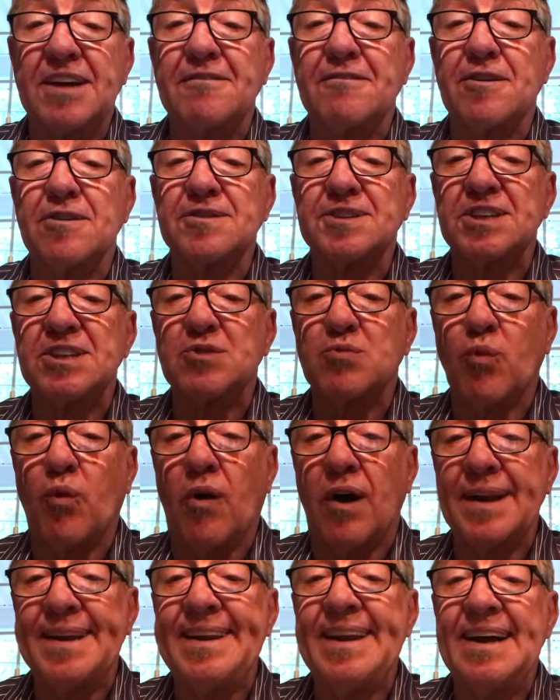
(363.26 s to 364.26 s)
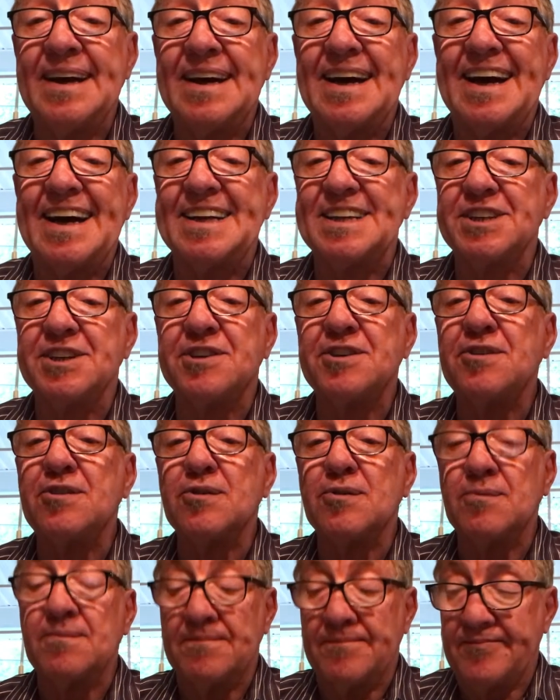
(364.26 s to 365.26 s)
verses 1 and
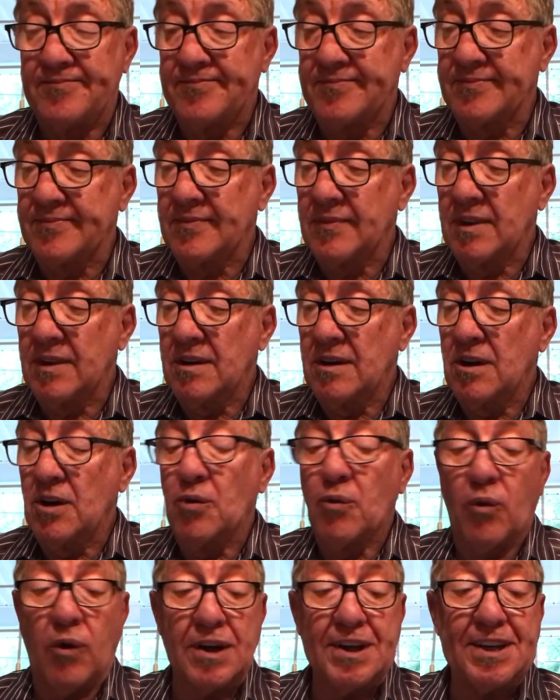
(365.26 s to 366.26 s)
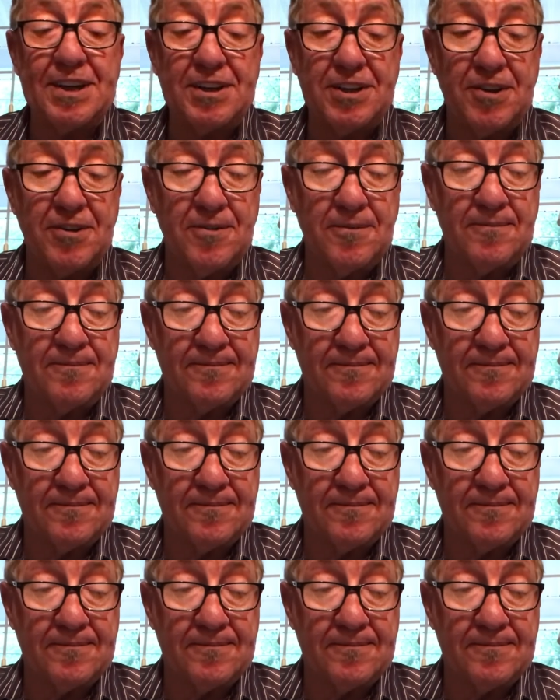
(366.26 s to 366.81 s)
2. 1 and 2.